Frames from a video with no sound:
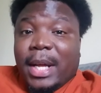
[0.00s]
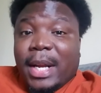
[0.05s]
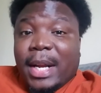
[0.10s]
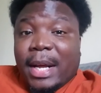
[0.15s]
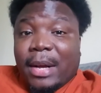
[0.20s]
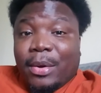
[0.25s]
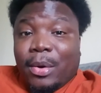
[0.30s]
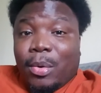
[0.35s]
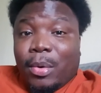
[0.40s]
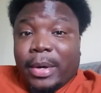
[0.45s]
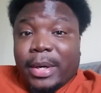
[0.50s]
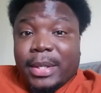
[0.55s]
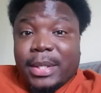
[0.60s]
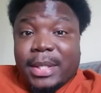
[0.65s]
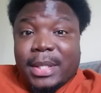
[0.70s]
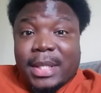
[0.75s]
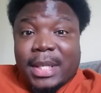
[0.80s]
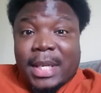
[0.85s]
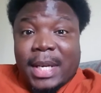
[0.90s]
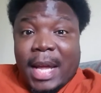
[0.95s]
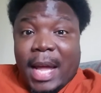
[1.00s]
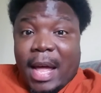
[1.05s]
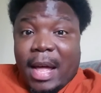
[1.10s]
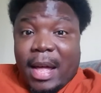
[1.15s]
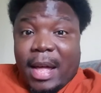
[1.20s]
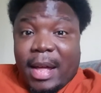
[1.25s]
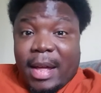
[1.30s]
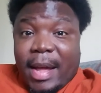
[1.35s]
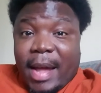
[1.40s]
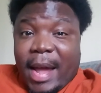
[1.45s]
Of course,
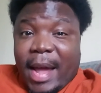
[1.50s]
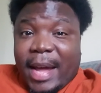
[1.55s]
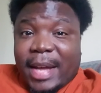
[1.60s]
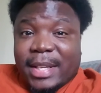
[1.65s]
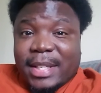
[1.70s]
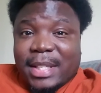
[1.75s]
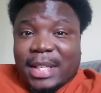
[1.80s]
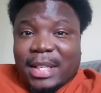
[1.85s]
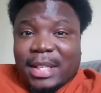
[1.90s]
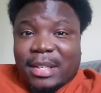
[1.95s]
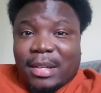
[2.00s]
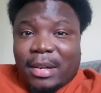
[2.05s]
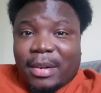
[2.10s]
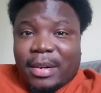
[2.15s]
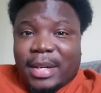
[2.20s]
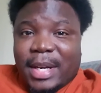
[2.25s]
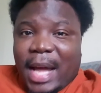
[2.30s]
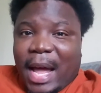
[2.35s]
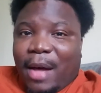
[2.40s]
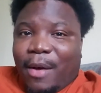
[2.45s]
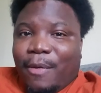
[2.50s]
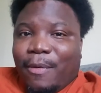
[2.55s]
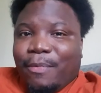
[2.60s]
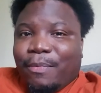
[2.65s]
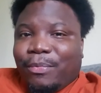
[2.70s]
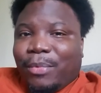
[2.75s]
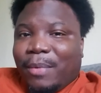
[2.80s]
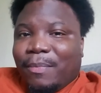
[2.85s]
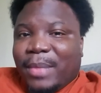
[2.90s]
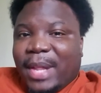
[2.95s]
as it turned out
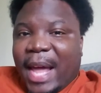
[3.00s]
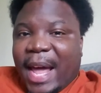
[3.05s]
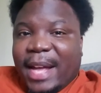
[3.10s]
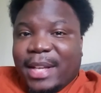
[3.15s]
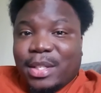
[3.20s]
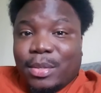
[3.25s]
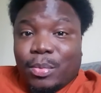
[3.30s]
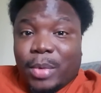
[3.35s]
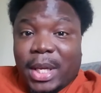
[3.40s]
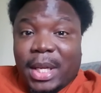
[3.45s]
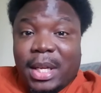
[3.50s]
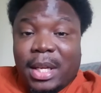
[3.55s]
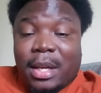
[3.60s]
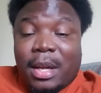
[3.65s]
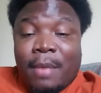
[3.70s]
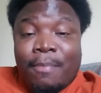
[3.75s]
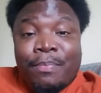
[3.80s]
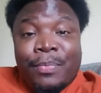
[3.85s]
from last week,